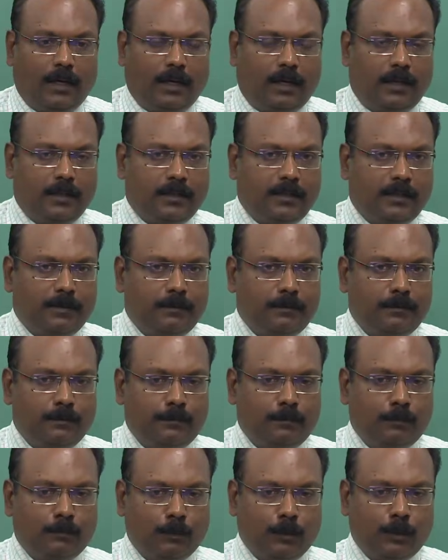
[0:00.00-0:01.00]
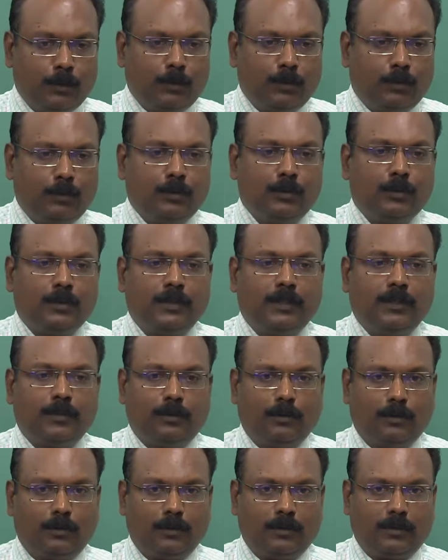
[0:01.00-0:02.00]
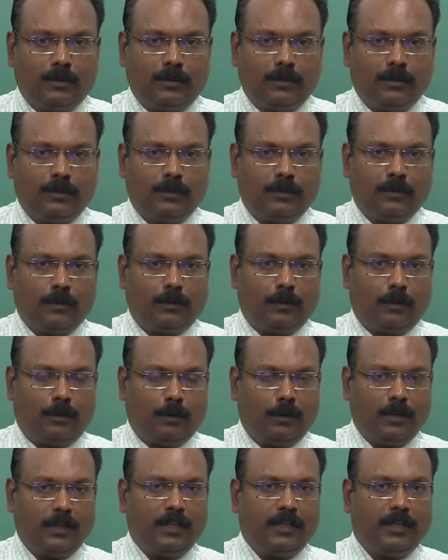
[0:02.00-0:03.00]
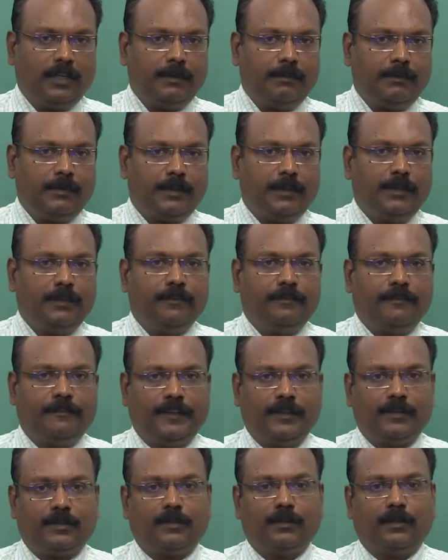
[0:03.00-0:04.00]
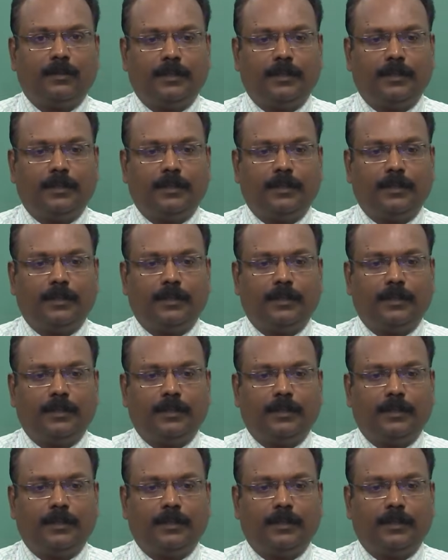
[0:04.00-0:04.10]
And some more do's and don'ts, all the time try to face the